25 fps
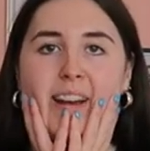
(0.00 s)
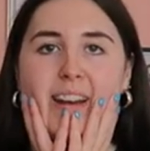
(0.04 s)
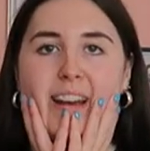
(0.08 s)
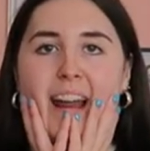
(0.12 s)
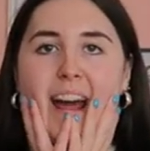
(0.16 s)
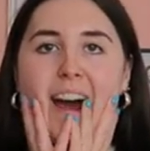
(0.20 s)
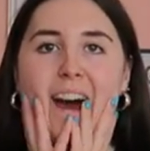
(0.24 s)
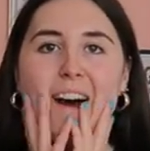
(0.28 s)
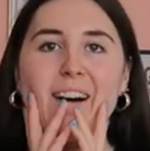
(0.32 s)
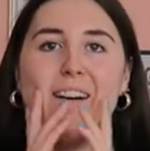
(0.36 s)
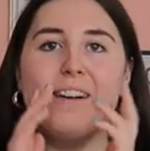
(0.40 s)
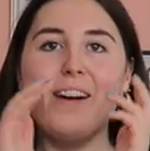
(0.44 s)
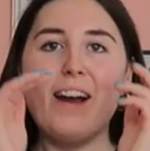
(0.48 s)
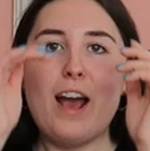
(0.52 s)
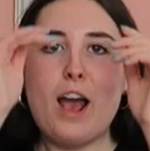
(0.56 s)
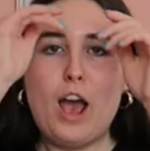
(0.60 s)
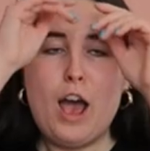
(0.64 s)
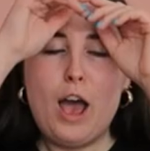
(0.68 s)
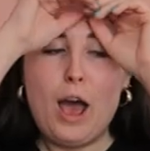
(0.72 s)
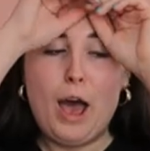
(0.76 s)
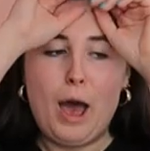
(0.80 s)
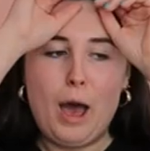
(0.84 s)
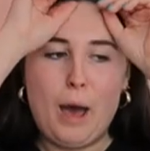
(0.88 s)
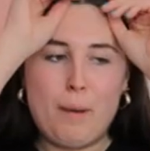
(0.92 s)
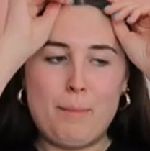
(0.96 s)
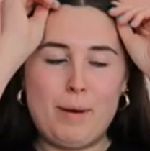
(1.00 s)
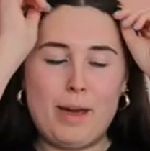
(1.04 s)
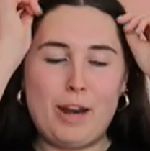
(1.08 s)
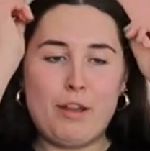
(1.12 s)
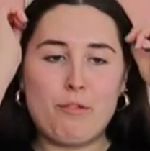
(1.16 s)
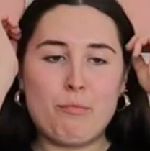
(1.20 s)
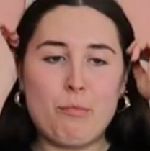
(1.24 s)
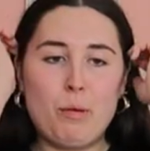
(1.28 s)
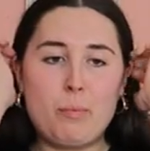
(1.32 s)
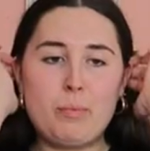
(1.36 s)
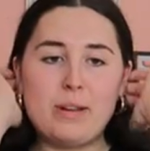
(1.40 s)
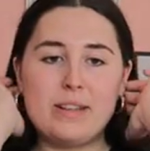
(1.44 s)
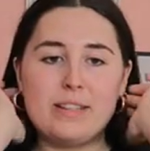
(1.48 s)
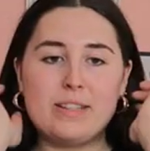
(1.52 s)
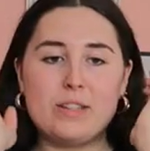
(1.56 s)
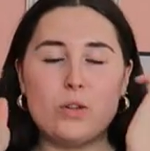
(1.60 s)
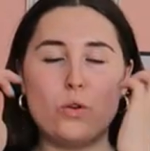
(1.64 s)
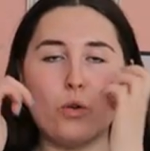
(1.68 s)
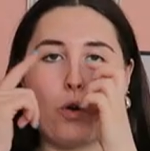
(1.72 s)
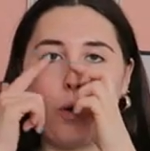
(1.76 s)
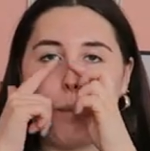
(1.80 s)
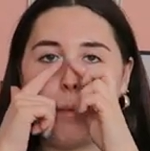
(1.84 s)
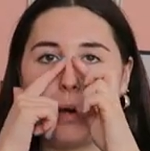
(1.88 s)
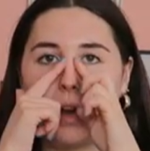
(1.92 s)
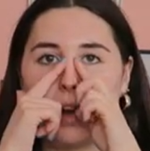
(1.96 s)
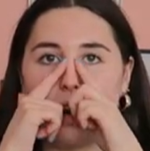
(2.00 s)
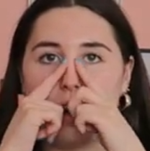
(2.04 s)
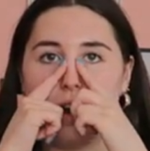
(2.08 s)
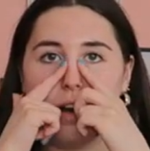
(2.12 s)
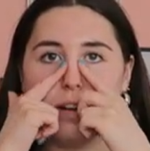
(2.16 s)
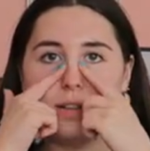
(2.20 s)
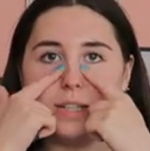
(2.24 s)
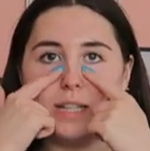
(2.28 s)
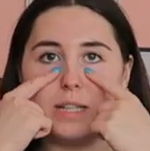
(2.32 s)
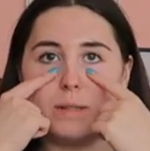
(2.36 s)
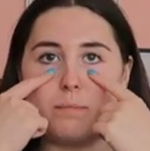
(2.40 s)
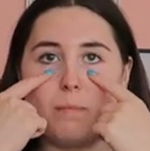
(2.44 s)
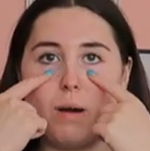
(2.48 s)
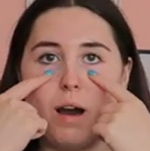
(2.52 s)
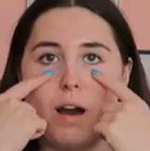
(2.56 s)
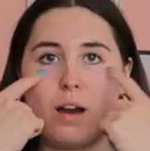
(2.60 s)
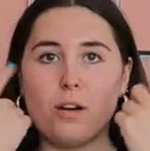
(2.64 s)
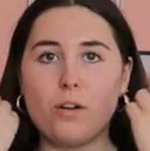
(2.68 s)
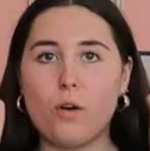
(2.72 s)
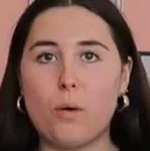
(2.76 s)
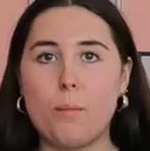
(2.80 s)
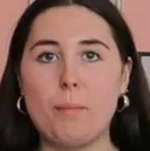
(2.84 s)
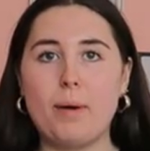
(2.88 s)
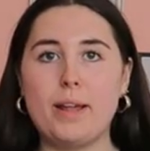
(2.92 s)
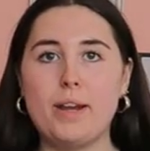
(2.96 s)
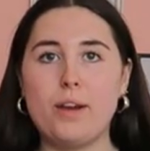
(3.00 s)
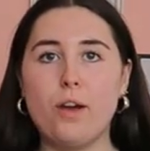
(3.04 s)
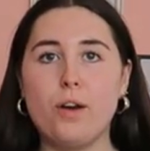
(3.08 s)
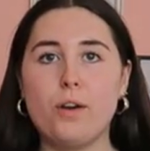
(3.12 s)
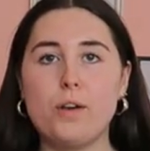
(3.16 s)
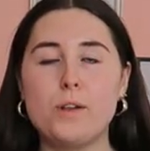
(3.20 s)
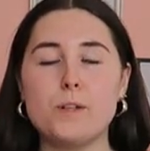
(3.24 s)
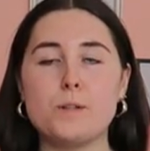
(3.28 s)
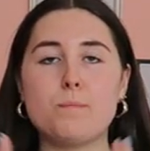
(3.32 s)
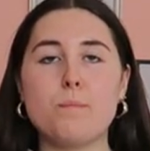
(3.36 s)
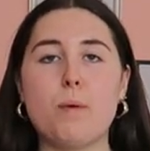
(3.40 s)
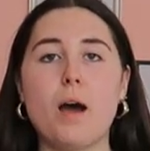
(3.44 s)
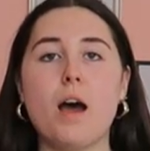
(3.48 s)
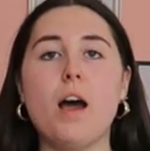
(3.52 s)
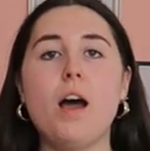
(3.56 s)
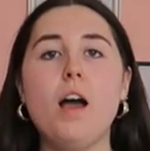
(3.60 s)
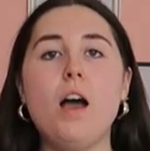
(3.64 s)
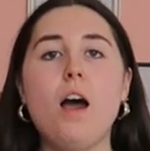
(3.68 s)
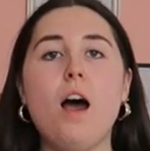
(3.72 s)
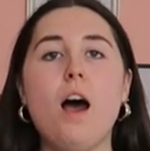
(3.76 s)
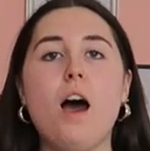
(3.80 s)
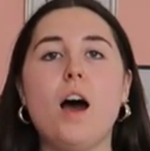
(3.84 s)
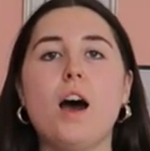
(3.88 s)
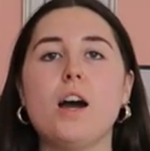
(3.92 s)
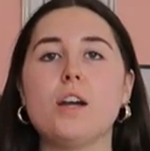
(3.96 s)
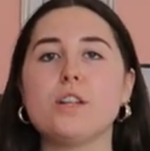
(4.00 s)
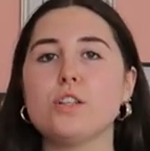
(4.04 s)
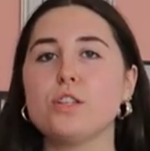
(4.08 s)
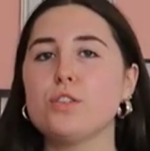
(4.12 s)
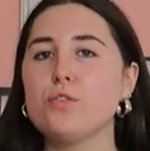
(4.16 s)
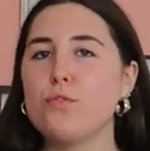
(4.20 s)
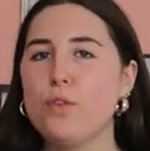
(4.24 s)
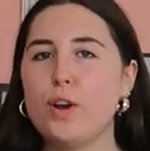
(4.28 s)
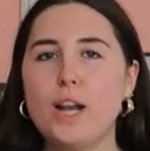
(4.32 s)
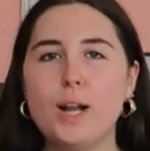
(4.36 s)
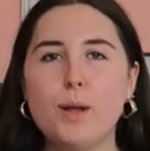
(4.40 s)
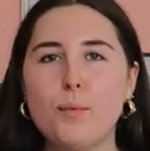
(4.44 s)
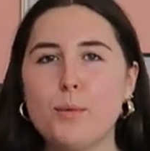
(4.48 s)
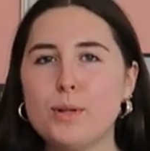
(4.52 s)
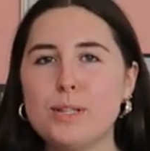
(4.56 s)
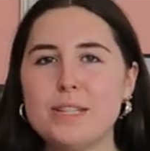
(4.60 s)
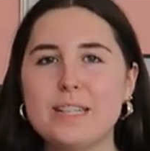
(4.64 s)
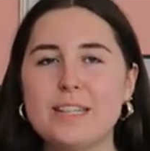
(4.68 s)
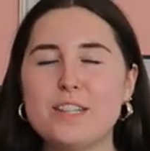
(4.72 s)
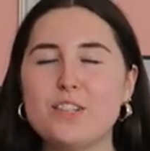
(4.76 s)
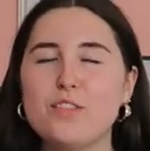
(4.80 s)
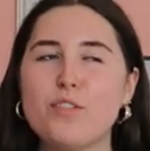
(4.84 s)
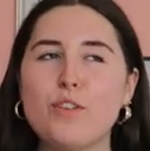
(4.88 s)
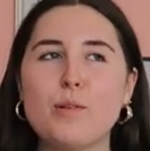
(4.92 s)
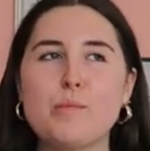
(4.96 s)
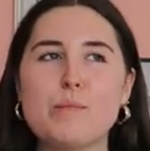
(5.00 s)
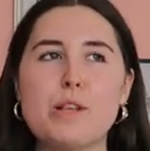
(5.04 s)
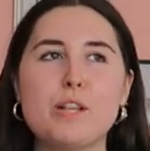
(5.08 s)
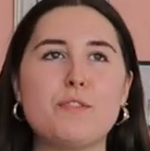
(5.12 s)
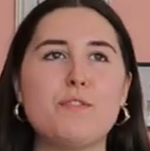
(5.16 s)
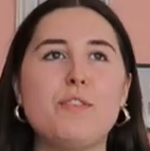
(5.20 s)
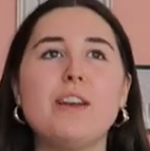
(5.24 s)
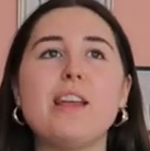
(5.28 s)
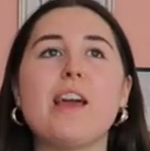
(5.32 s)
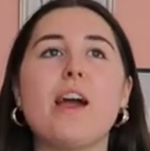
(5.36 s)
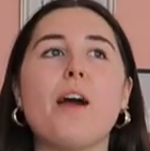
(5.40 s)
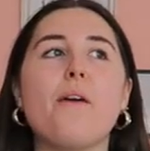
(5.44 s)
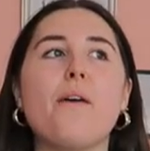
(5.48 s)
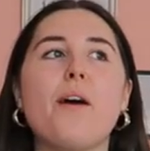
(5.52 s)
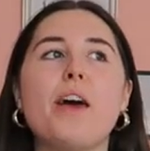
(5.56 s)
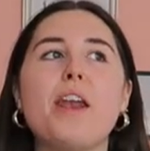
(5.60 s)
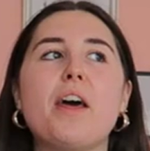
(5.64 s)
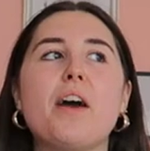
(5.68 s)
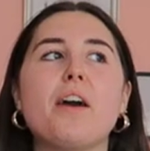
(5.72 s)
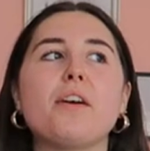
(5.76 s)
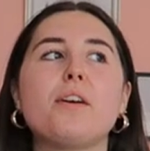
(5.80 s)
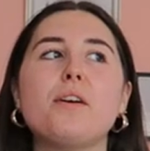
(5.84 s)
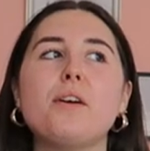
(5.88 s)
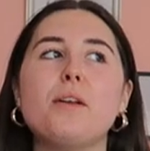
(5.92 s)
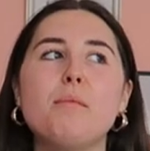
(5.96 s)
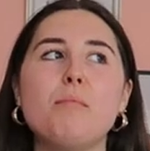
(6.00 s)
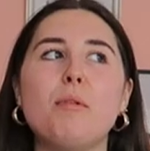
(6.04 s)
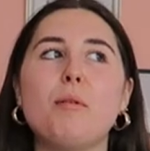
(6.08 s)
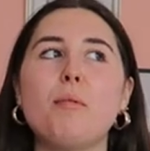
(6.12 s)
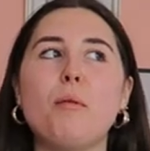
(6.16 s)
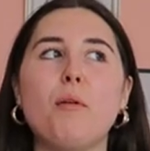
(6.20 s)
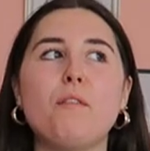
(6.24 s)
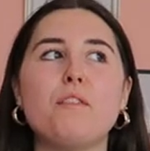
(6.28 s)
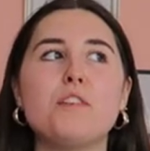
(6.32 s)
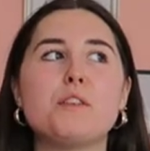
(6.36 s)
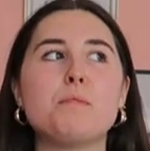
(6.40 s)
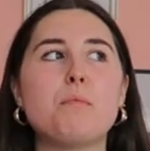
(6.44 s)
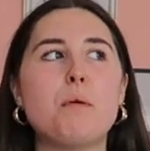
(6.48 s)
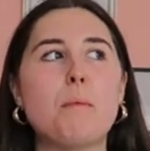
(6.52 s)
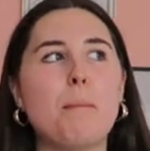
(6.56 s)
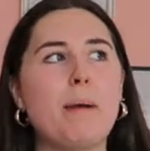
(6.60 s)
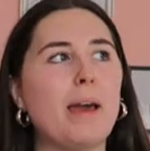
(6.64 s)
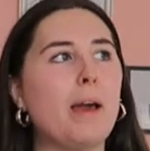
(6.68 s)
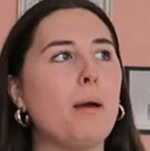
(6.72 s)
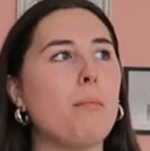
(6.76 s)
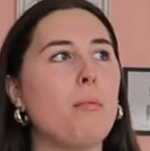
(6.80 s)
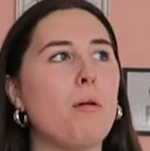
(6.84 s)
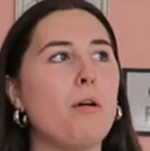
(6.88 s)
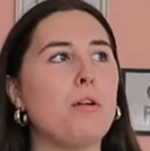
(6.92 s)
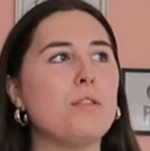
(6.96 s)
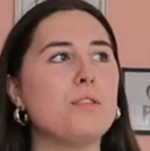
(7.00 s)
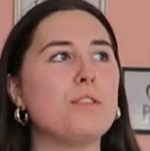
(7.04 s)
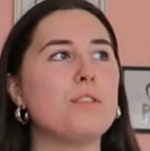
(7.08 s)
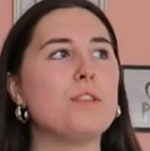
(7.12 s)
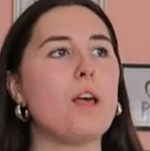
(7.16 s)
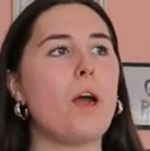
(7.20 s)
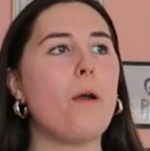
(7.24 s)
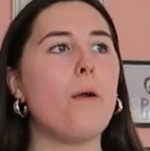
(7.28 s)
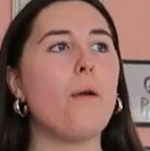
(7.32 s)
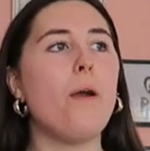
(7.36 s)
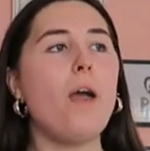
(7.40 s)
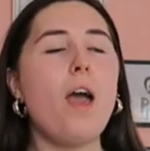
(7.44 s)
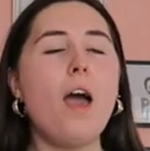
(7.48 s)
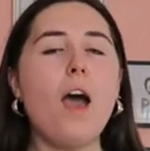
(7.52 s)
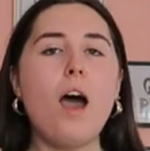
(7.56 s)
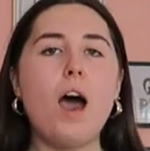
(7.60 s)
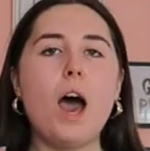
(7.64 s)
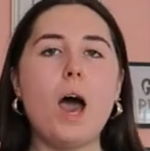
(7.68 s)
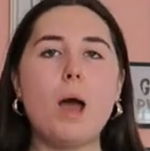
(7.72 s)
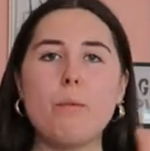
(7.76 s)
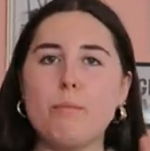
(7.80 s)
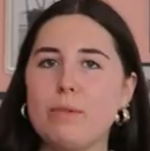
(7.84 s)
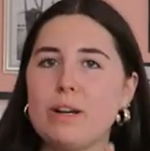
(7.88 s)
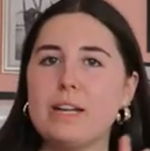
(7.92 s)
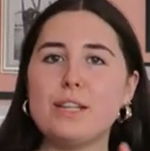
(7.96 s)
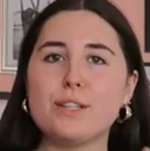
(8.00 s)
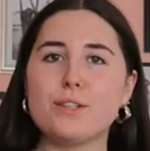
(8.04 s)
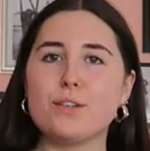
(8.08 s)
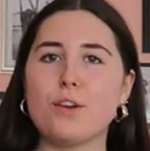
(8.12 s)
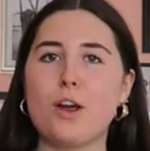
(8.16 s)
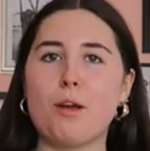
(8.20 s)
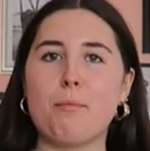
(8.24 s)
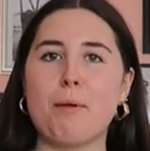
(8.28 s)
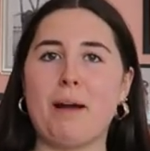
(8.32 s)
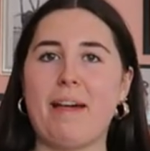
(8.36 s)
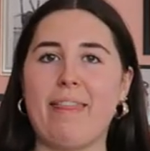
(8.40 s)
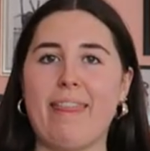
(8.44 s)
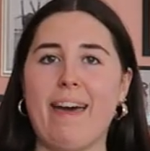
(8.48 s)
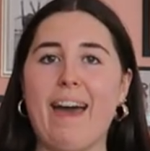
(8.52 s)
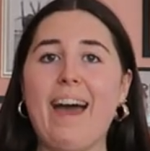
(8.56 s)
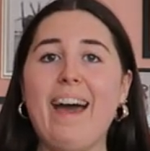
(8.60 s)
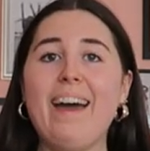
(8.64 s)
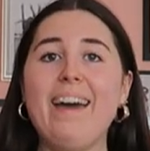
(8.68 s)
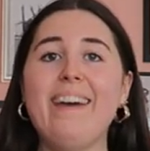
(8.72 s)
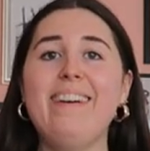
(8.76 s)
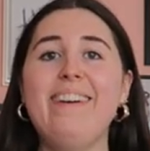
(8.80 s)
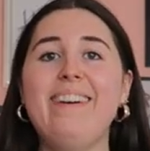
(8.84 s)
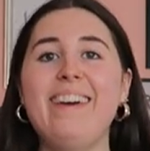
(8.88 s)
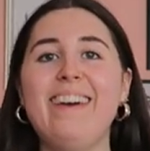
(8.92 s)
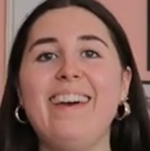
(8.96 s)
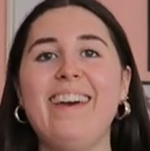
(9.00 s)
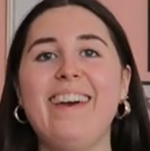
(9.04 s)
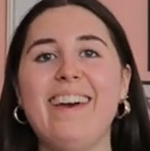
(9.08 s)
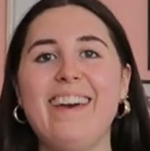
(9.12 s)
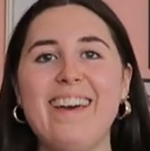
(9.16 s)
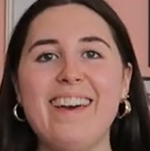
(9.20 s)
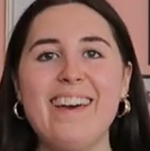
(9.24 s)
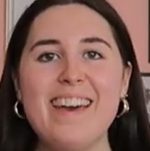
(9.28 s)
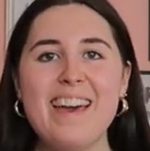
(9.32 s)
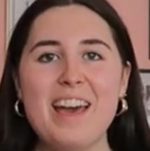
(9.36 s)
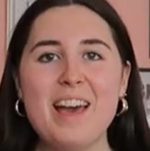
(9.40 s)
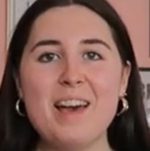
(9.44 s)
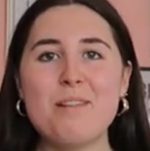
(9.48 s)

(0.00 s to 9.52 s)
right now um, and I've probably still got my glasses mark on my nose but I just really wanted to film this video and I couldn't be bothered to put makeup on so I'm really sorry about that